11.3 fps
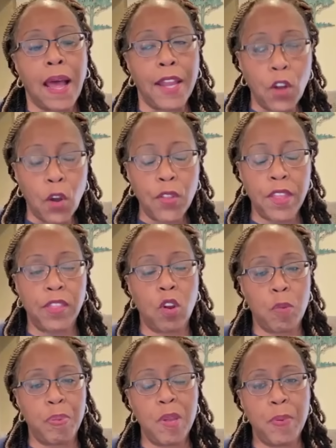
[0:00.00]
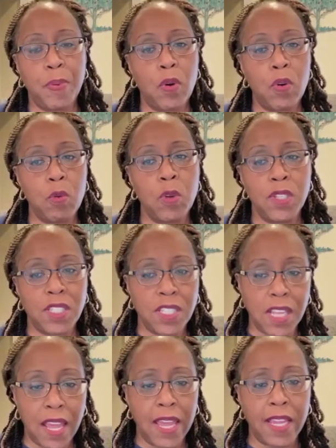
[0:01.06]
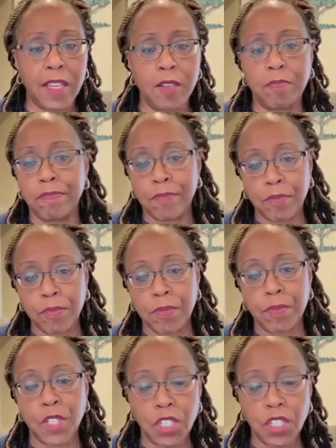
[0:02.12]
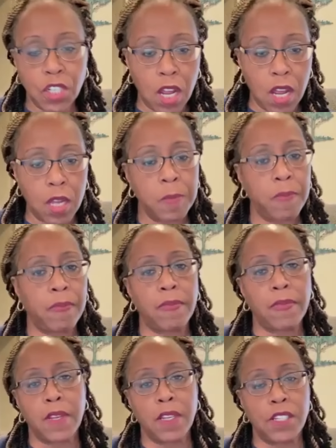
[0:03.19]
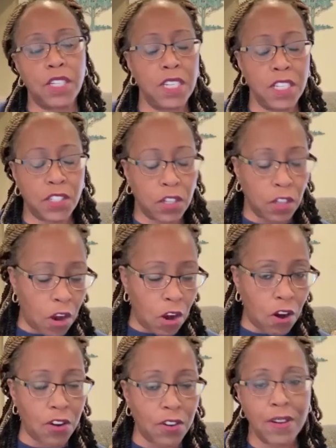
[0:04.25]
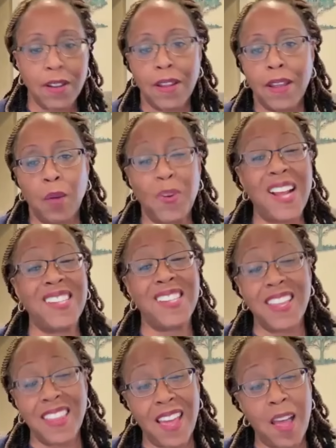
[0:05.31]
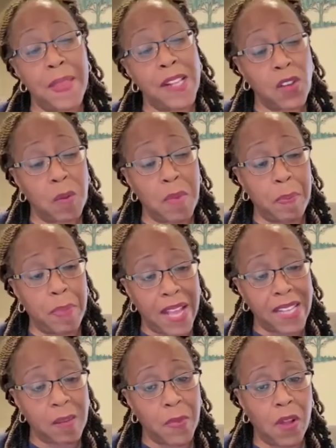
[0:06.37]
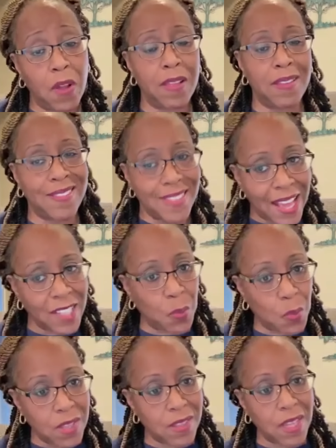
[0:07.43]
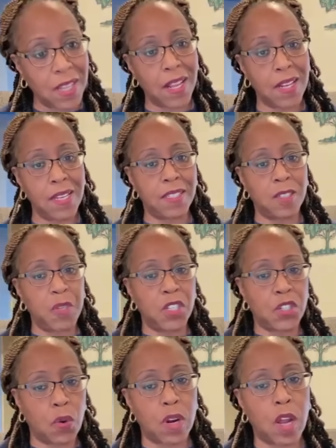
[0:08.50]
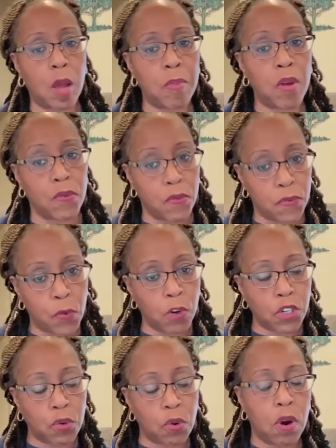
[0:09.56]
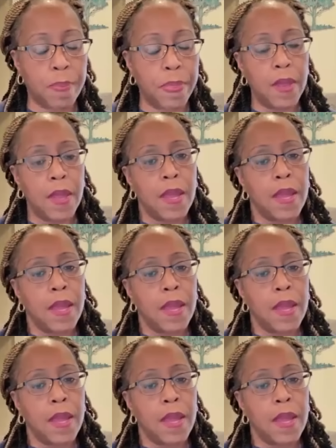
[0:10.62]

I know that there are people who would say she's young, she needs to learn. And when I say that, I'm not talking about basketball. That's one thing that needs to be shored up for sure,